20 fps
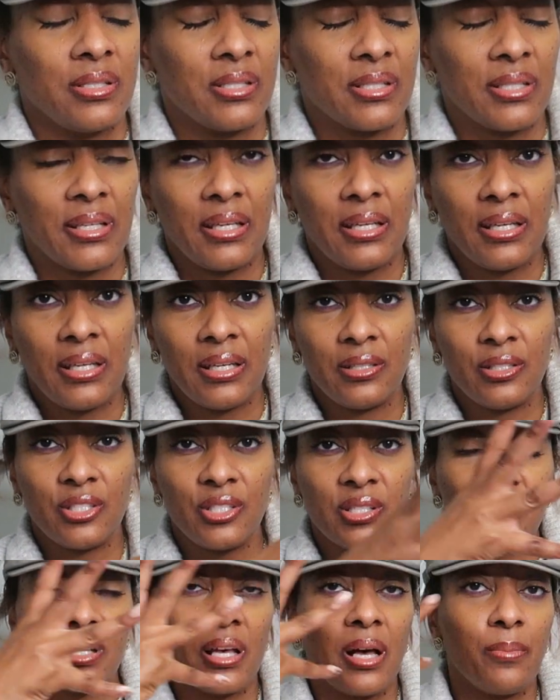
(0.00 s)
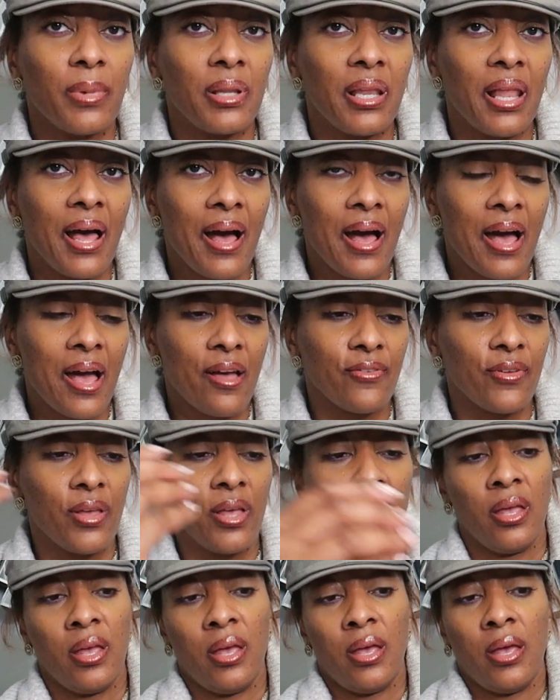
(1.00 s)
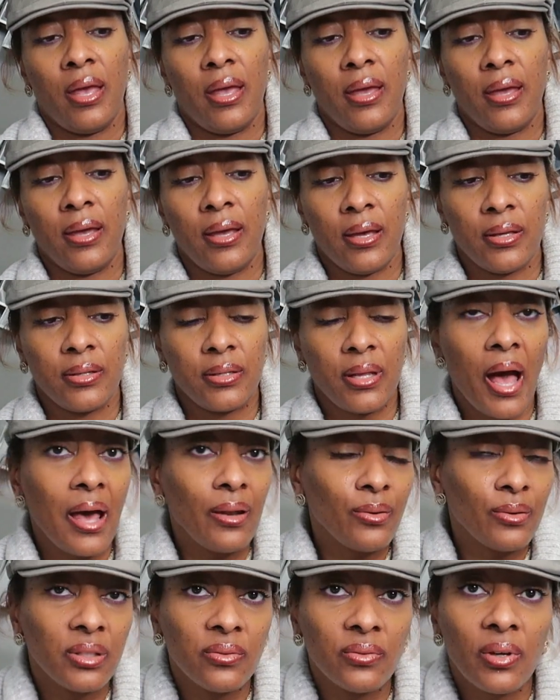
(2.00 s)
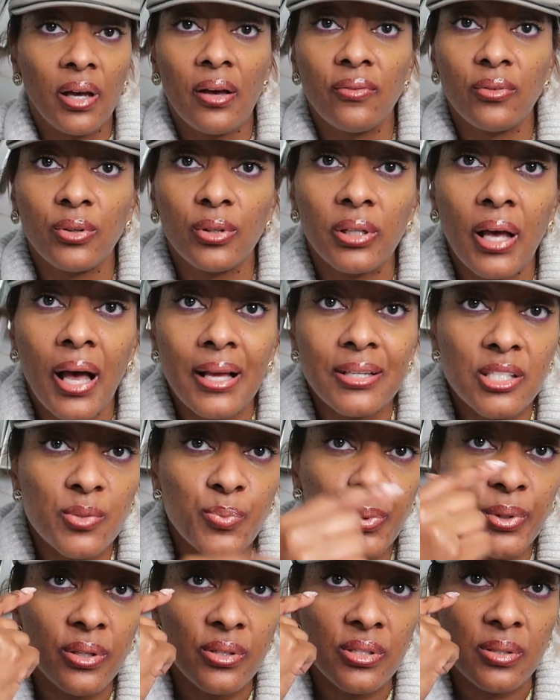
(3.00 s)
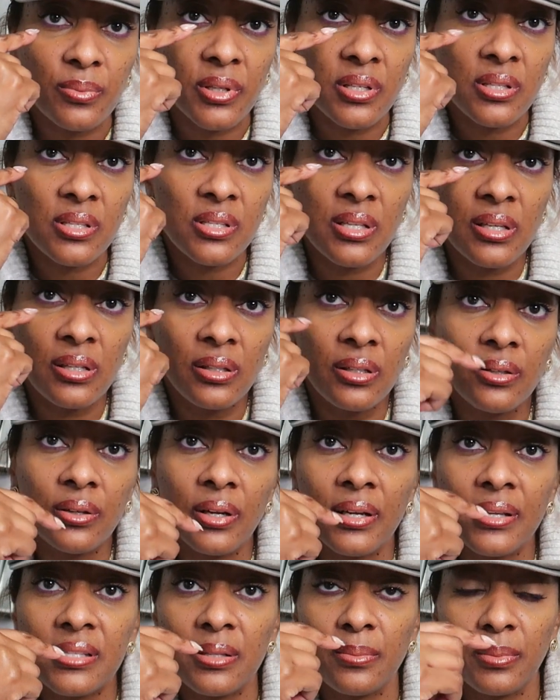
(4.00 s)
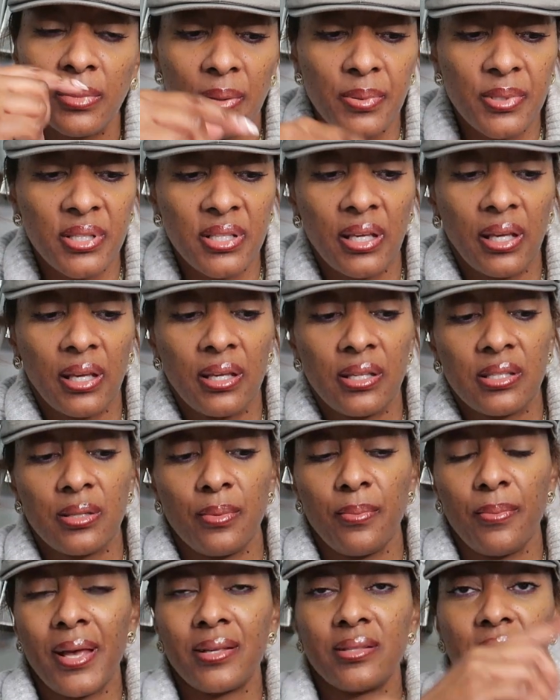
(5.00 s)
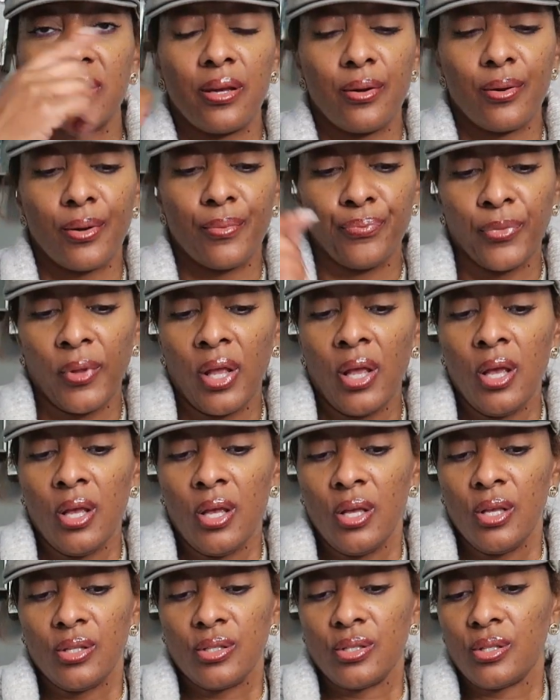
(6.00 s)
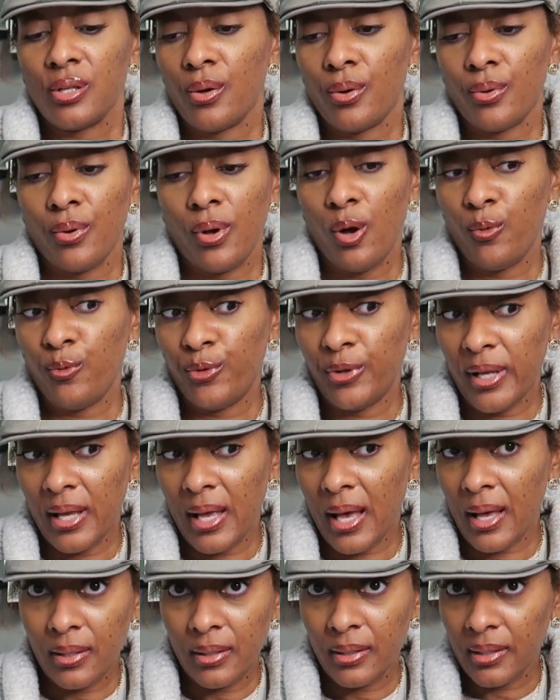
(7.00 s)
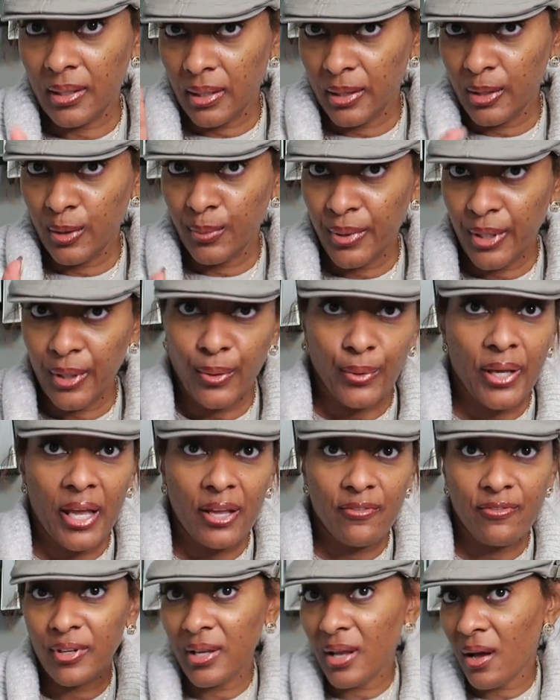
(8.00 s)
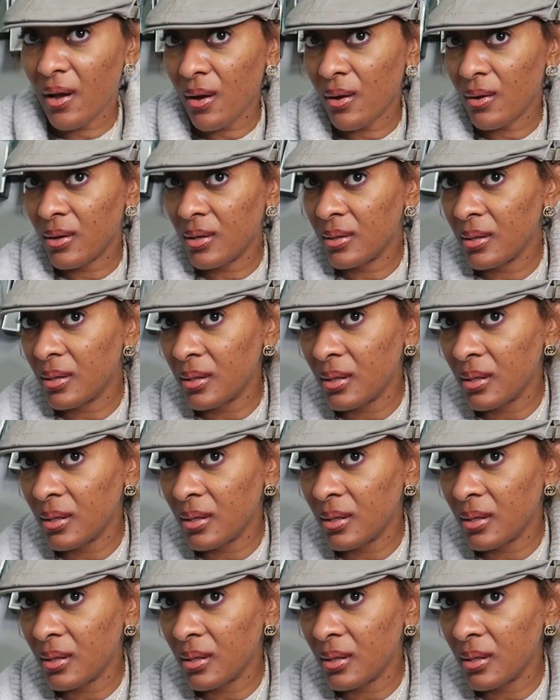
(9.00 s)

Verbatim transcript: skin just come alive and I don't even have on I just put on some concealer and some lipstick and some mascara so hopefully I look a little bit okay for y'all